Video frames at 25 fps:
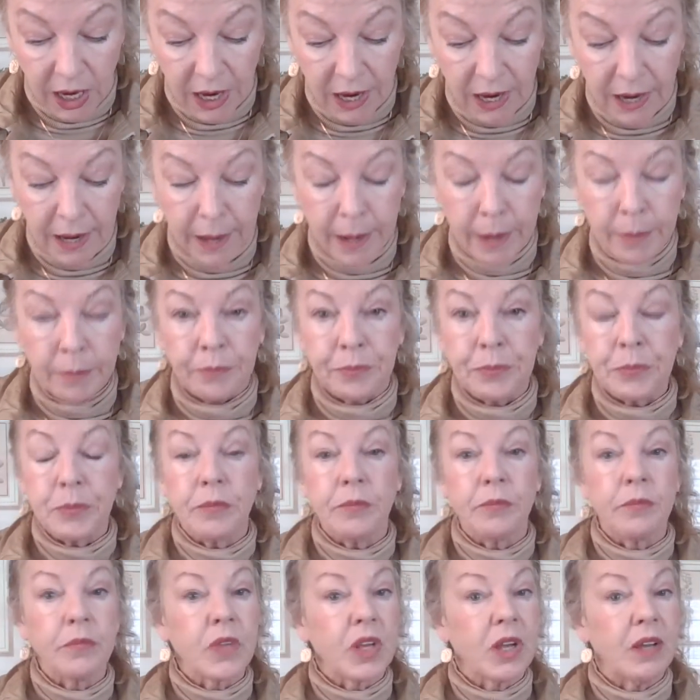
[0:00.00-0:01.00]
Um,
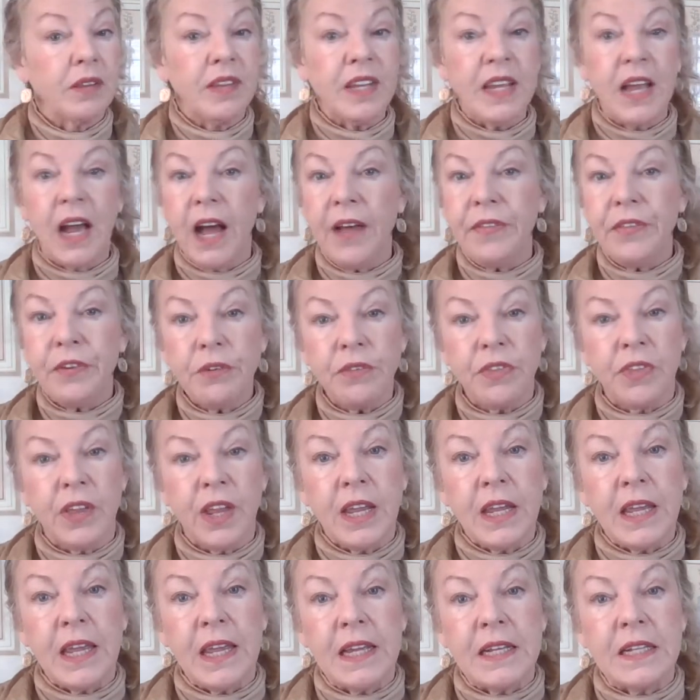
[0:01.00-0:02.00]
the other
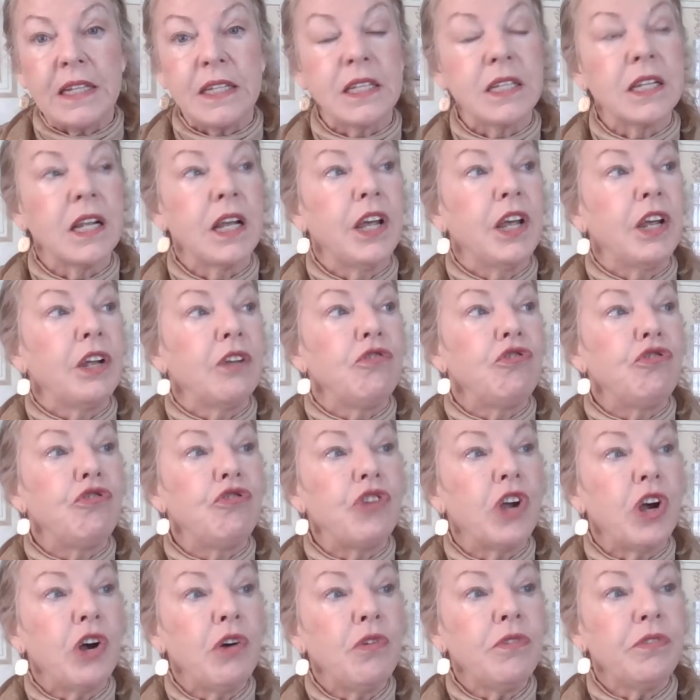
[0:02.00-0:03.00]
thing is
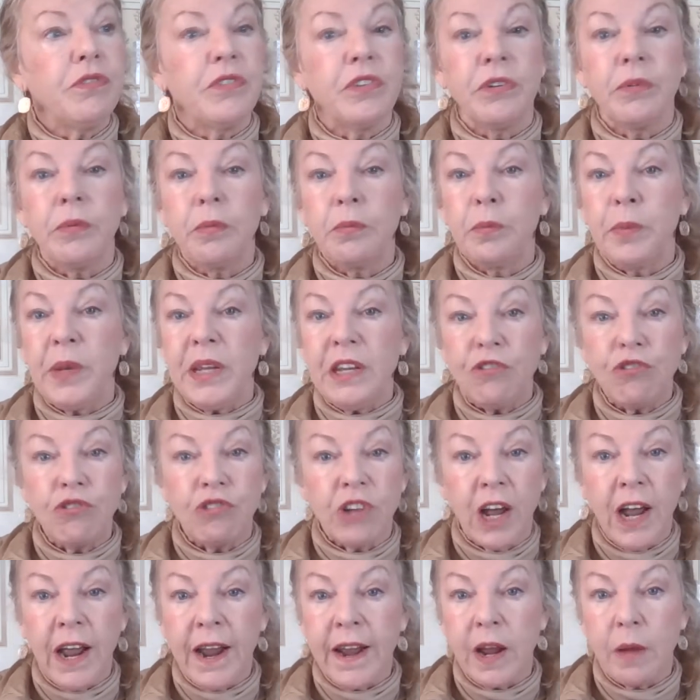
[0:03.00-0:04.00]
don't be
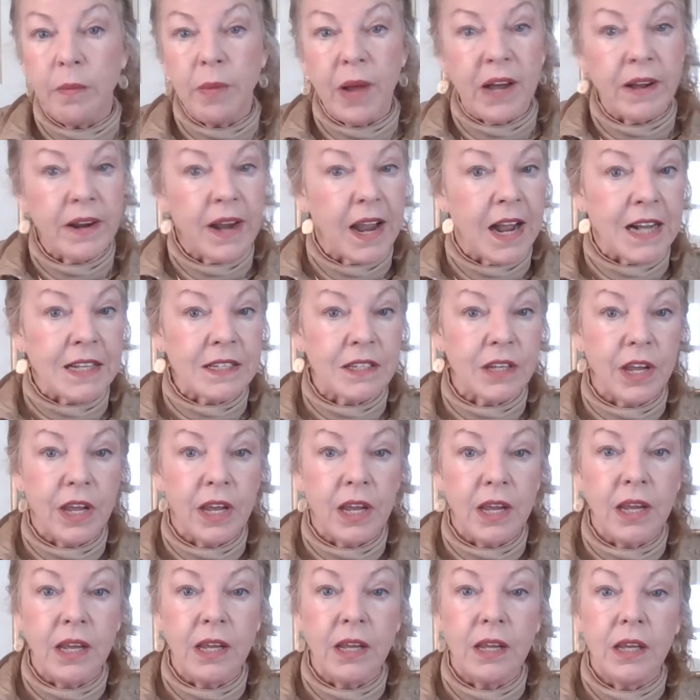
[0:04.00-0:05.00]
shy about
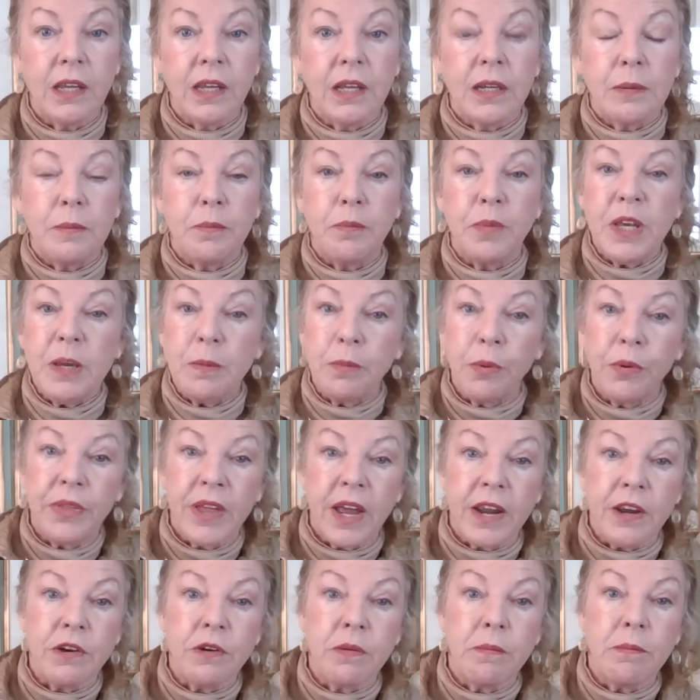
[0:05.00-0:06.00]
asking people
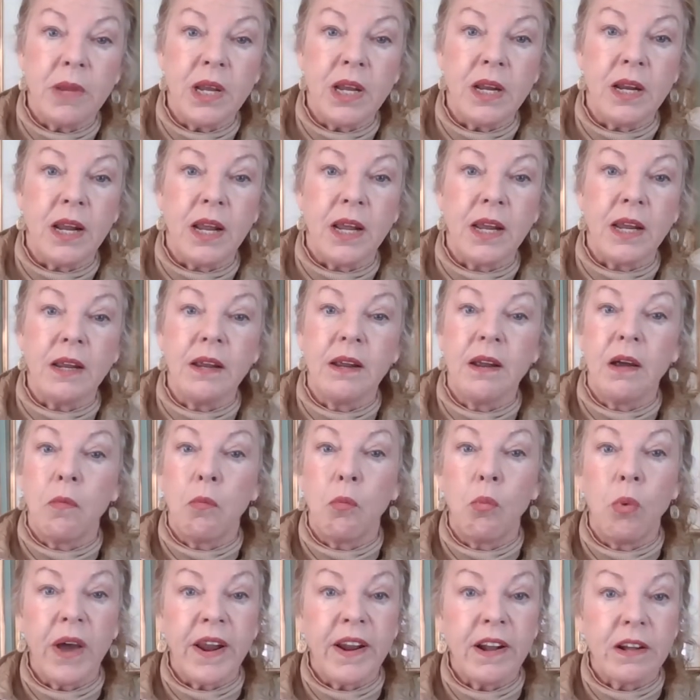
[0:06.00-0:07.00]
that you're meeting
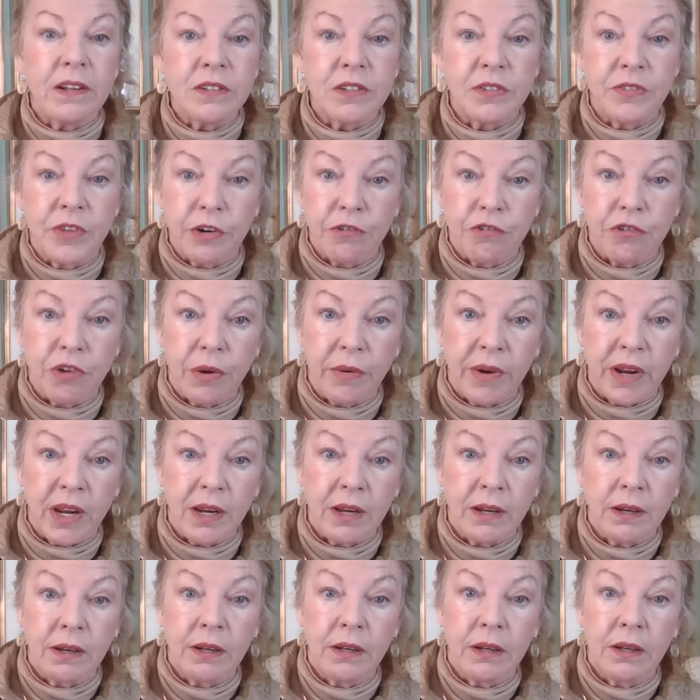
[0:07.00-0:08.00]
what else they're
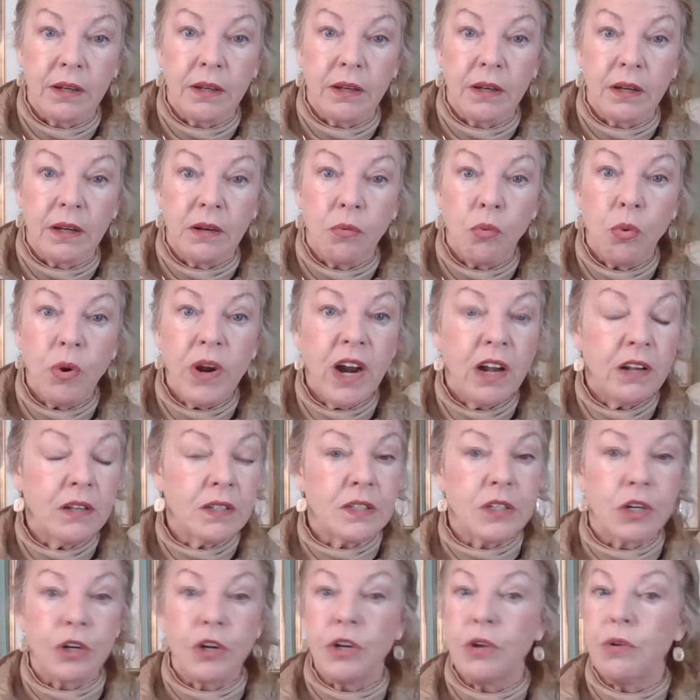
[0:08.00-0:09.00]
doing. What
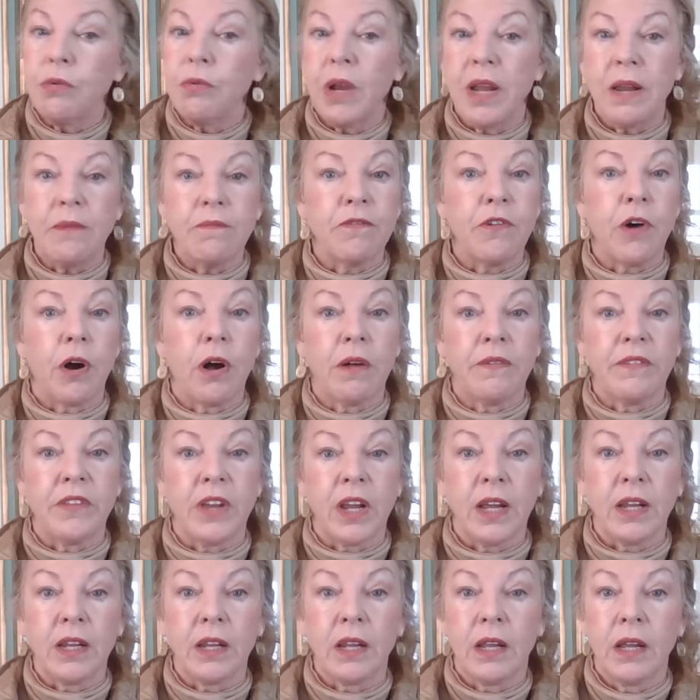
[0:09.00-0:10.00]
else are you involved
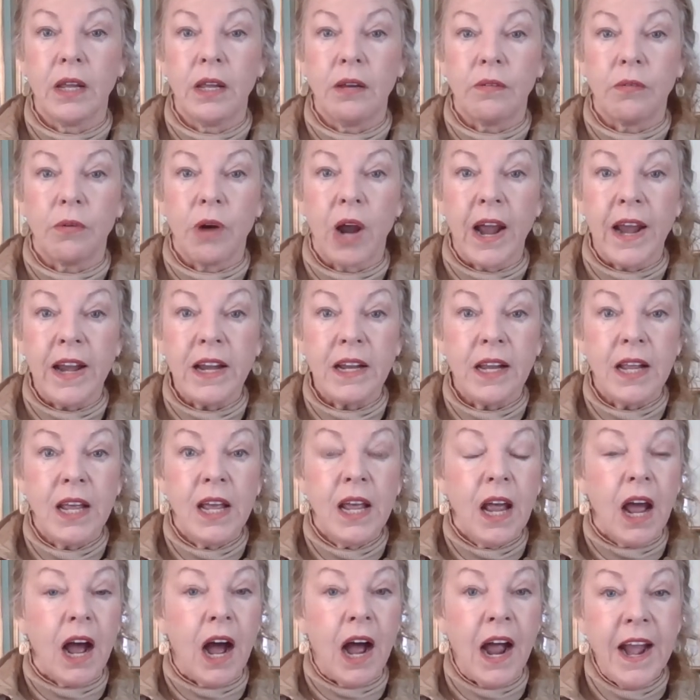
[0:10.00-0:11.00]
in? Right?
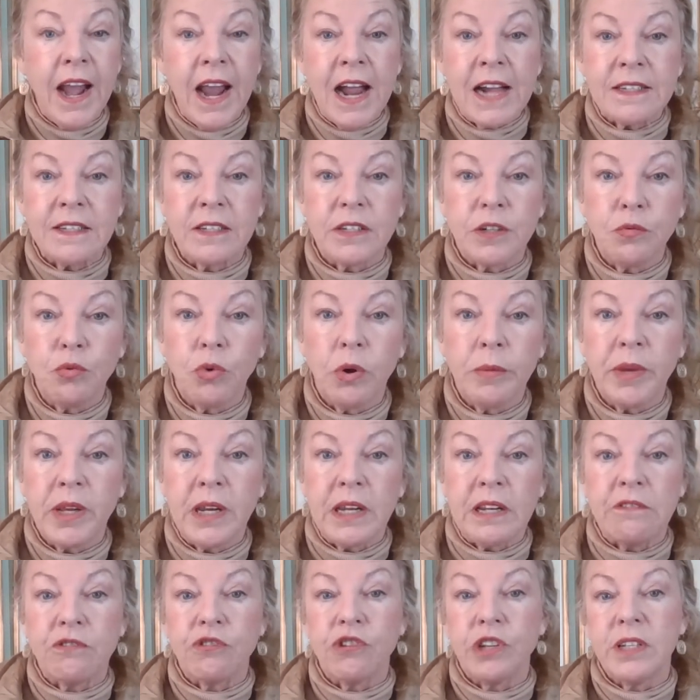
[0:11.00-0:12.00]
I asked a woman
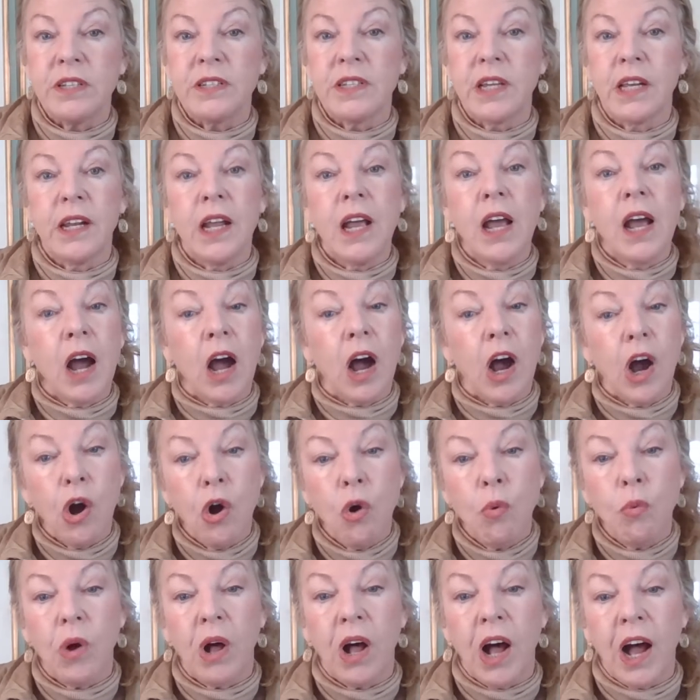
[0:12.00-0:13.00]
and she said,
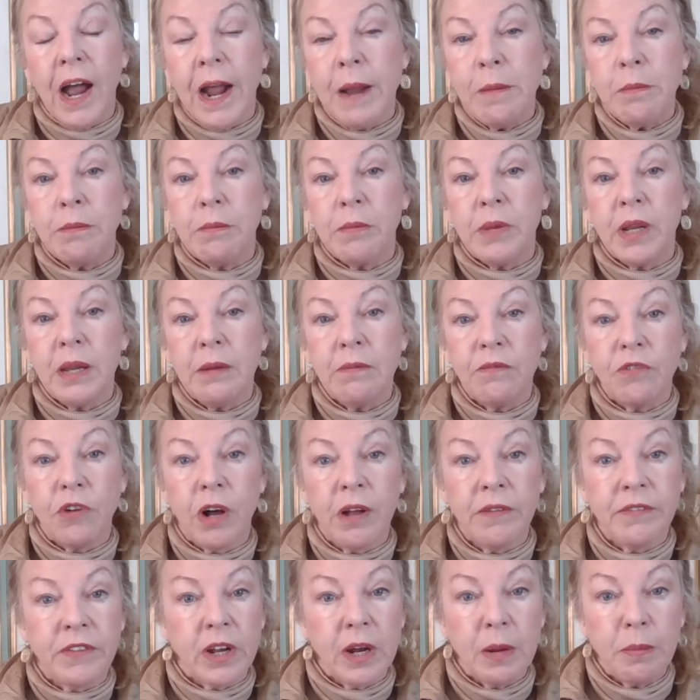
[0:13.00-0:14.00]
"Oh, well, I'm
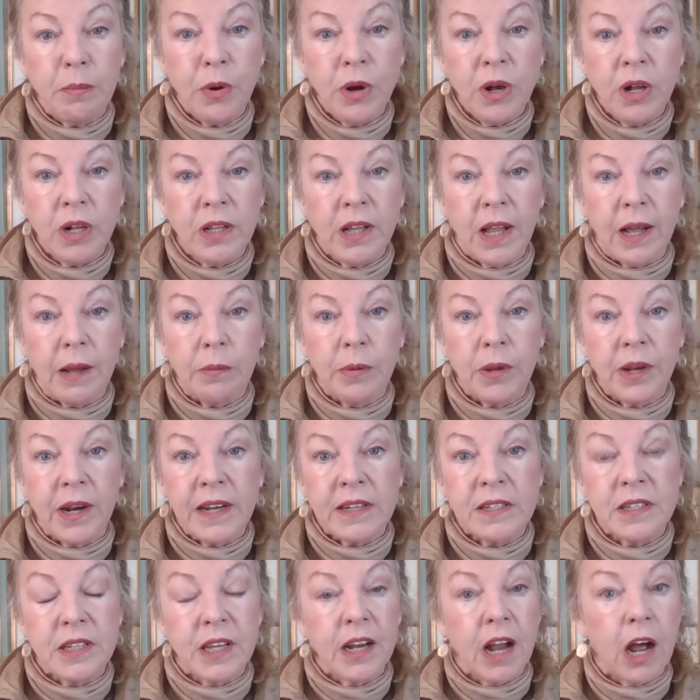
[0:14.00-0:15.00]
involved in a book club." And
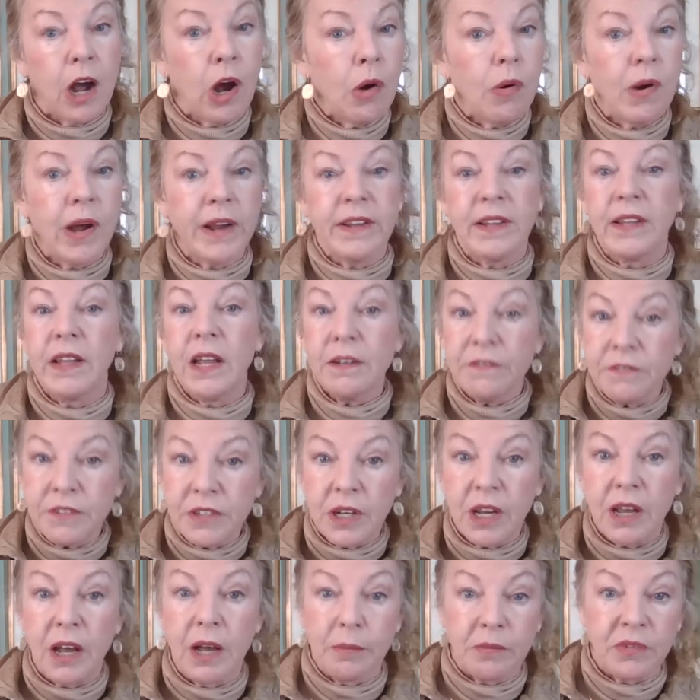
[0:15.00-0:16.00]
I said, "Oh, I'd love
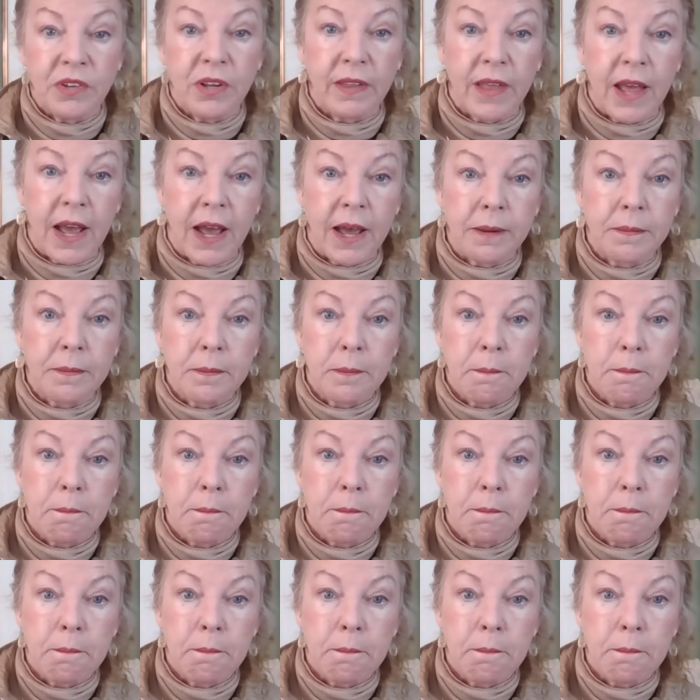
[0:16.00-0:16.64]
to come to that."